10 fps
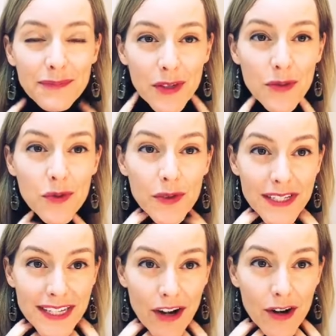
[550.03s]
through
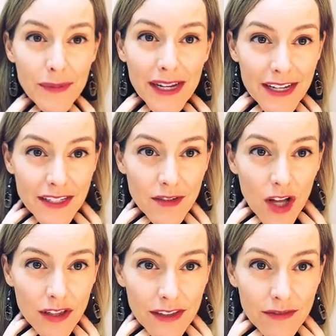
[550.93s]
this area because of all
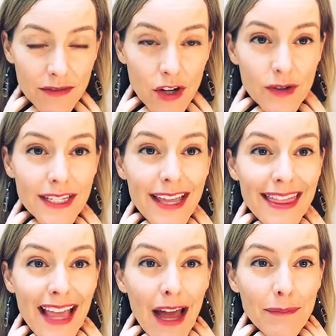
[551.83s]
the lymph nodes,
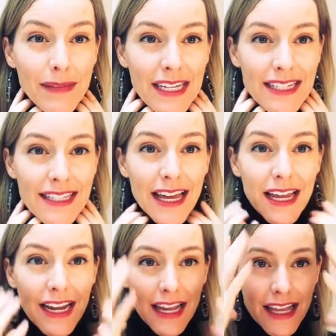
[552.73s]
and that means
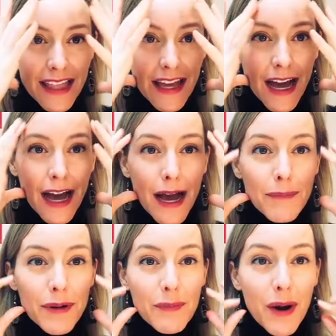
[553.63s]
that the
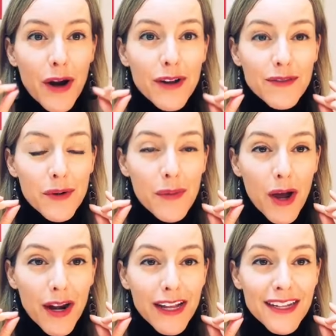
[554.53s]
upper part of your
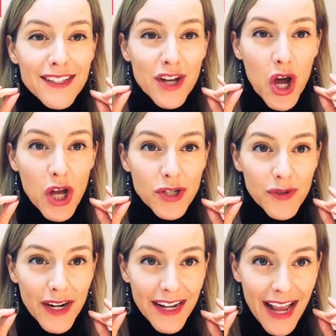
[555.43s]
body is not
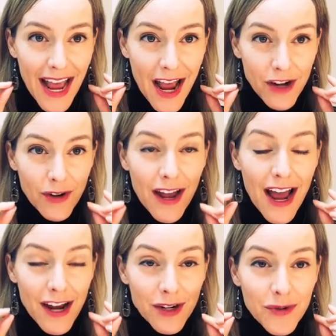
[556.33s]
draining
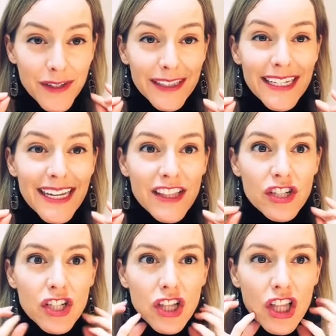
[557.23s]
adequately, and
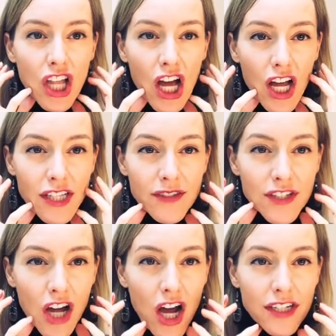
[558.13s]
there's lots of
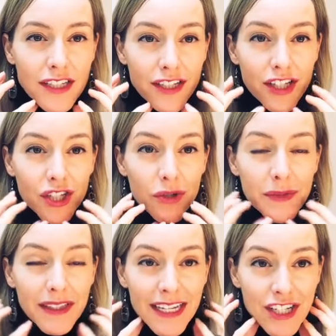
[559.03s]
toxic
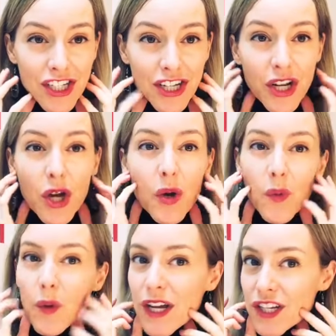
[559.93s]
accumulation,
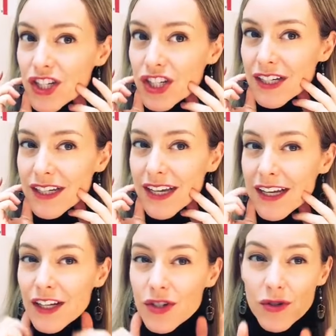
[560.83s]
which can
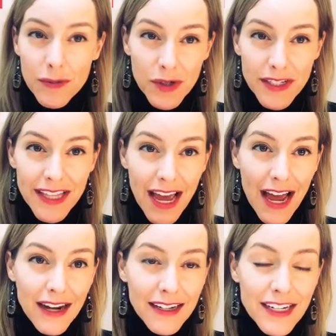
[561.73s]
contribute to the
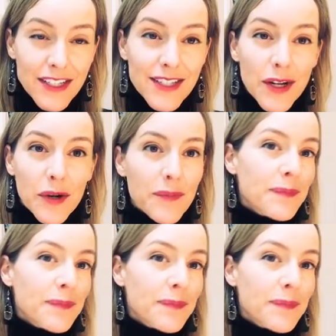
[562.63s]
acne. So